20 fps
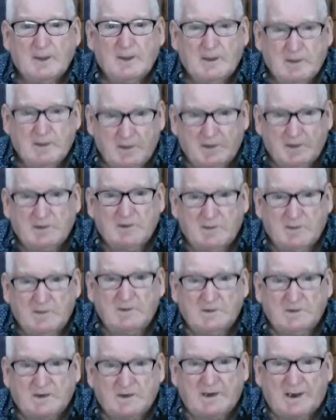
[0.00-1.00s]
It
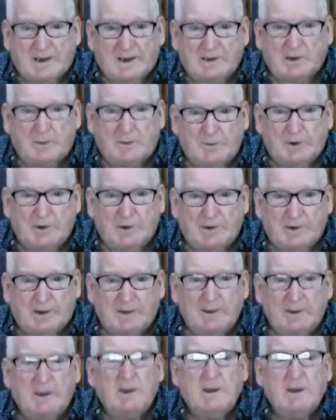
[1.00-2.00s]
is an act of murder.
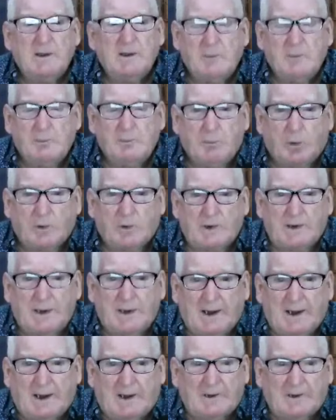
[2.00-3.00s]
Putting
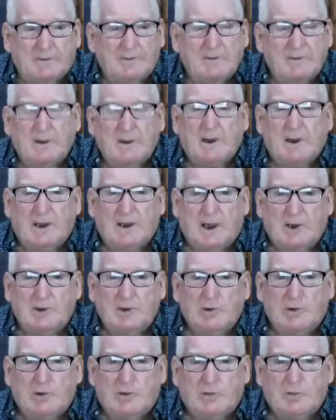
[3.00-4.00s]
out an
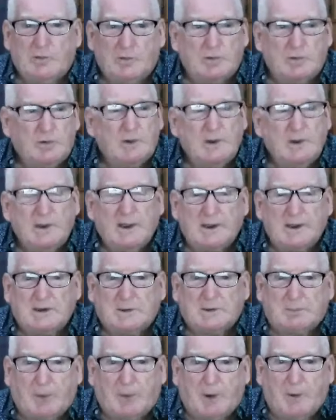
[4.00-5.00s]
unlawful
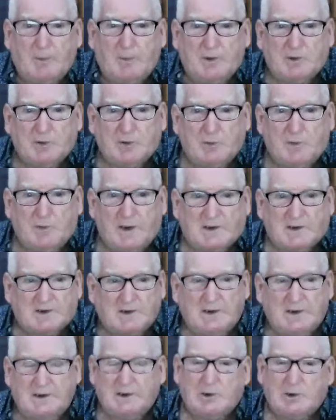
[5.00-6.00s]
experimental
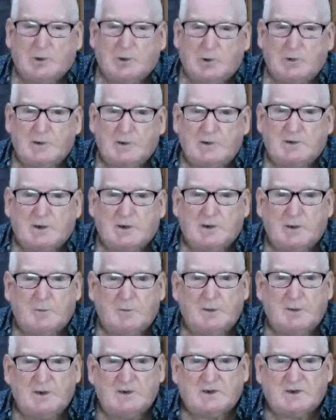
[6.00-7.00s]
vaccine, according to the
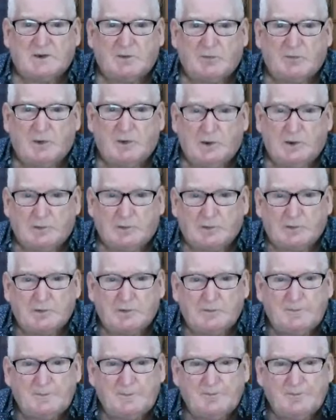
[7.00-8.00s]
Minister for Health.
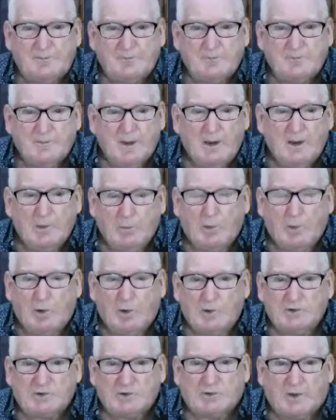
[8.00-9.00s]

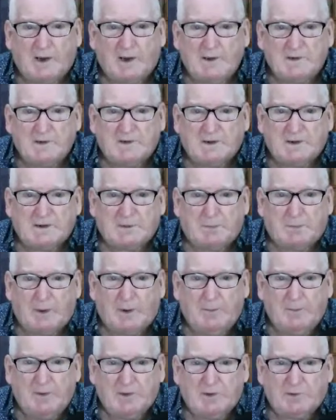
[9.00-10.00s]
World's greatest
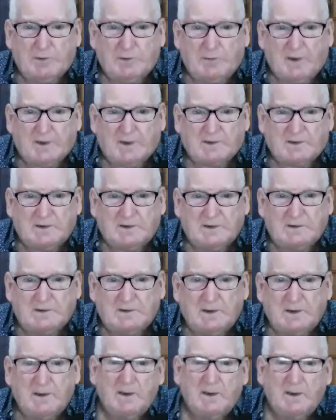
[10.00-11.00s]
experimental vaccine.
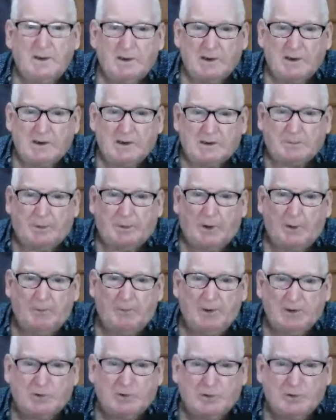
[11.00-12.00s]
An
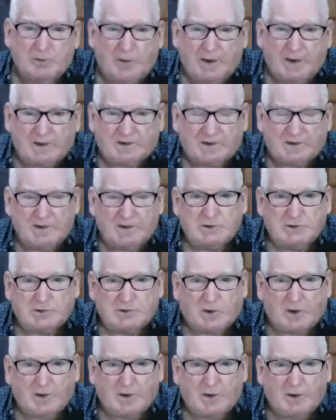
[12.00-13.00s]
experimental vaccine
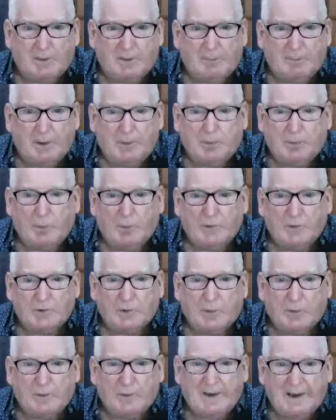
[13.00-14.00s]
tried on the people with
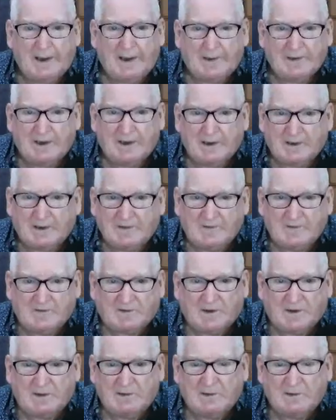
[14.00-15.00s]
or without their
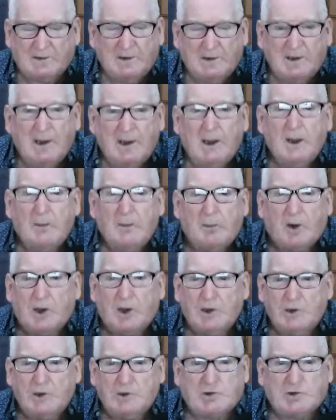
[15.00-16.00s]
consent by
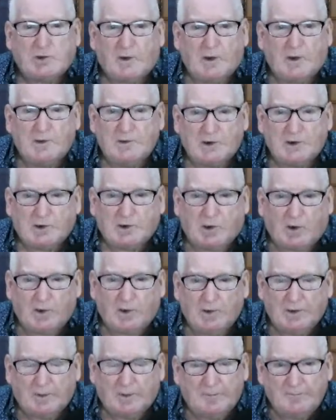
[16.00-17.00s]
you trying to
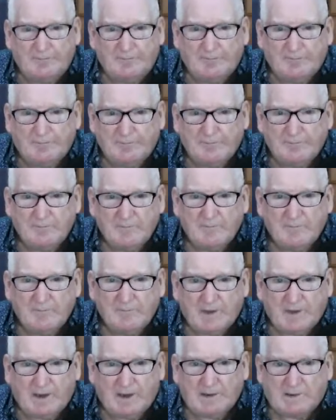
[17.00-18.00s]
con them,
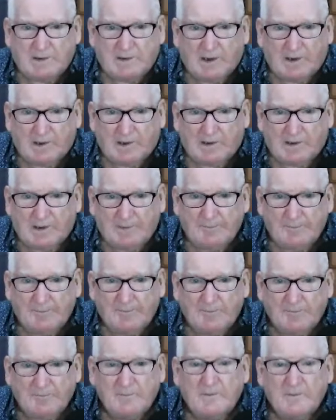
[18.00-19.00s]
Kate Gallagher,
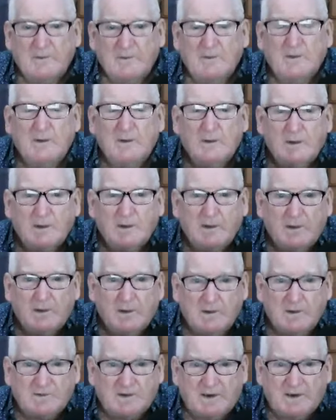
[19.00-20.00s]

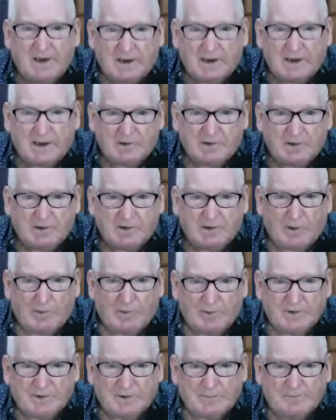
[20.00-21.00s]
is an act of
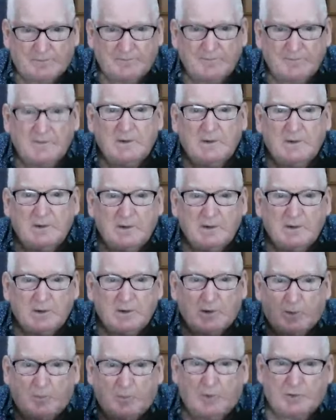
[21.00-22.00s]
terrorism.
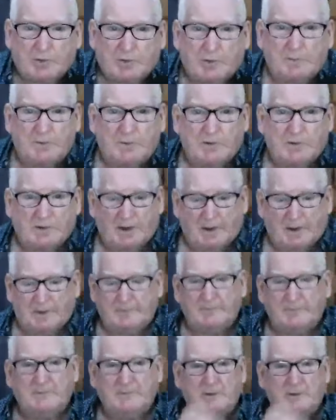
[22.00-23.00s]
Commonwealth Criminal Code.
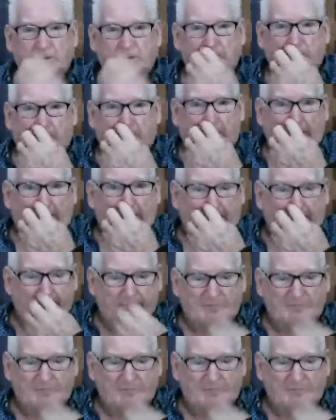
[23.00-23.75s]
Look it up.